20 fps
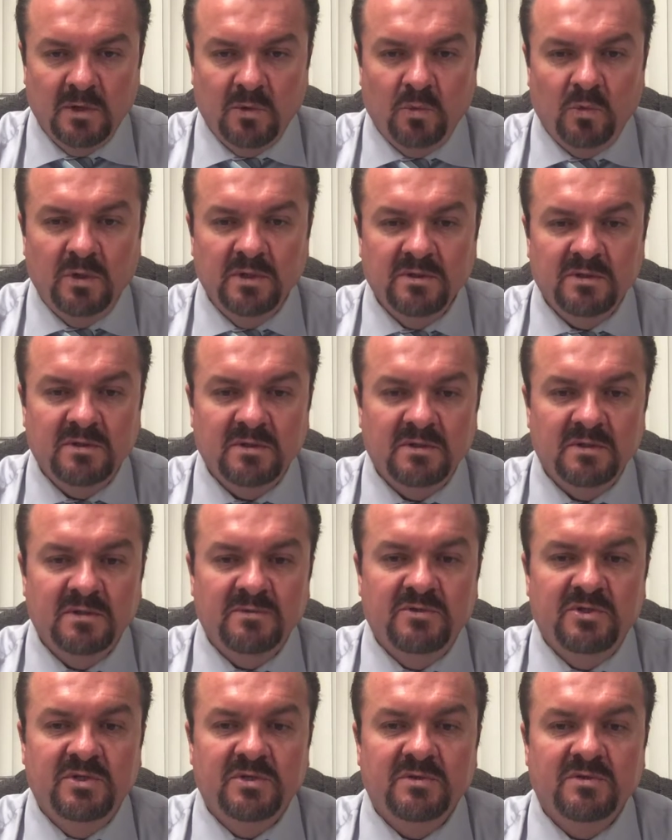1/3
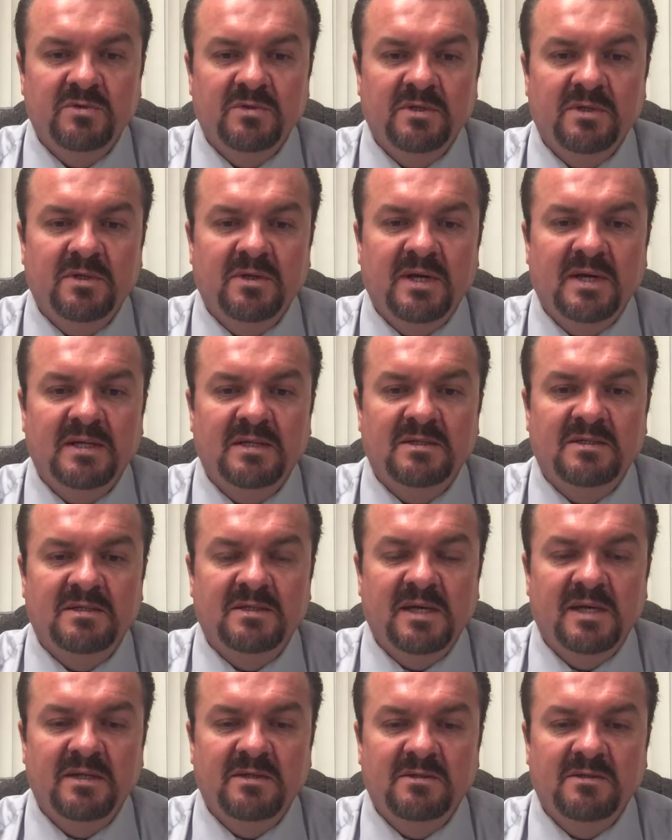of children in the United
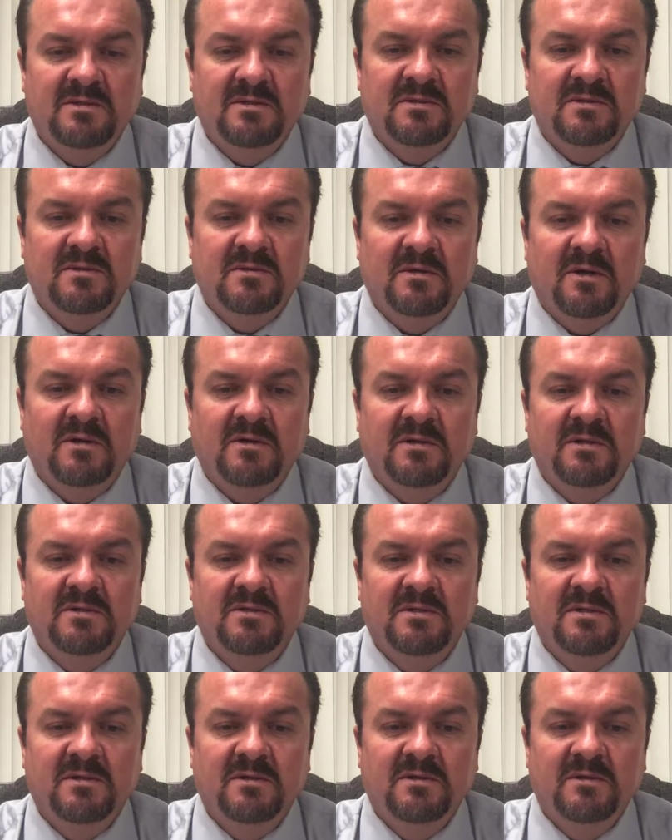States are
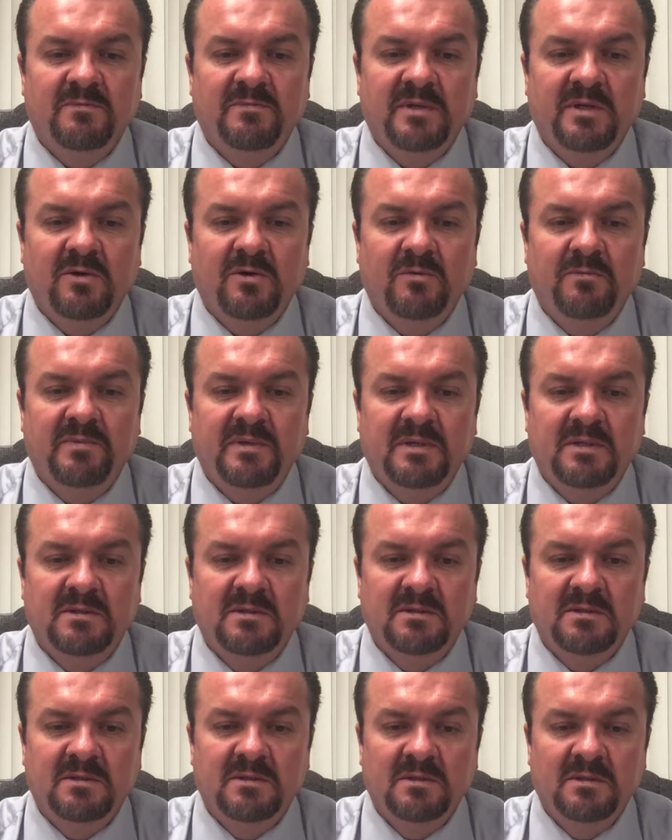considered to be
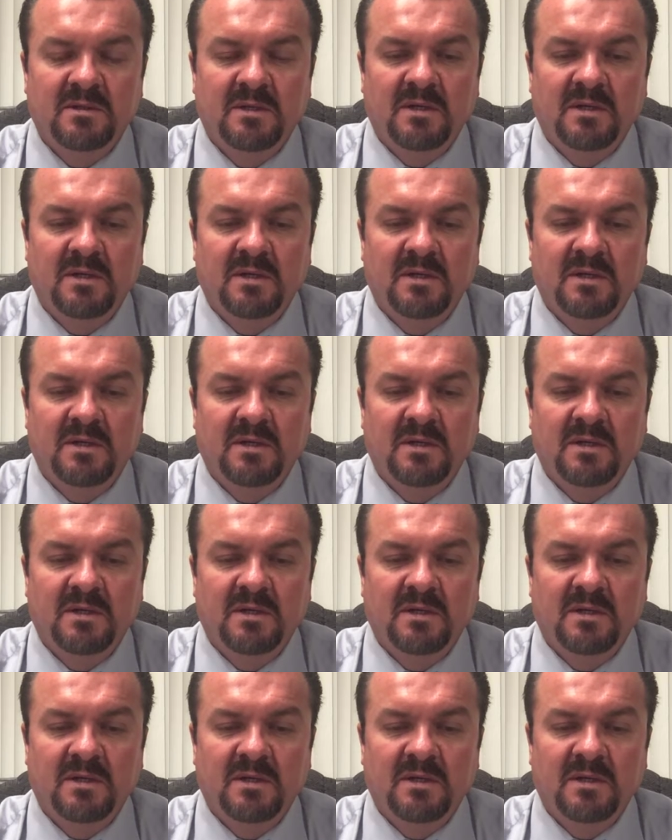obese.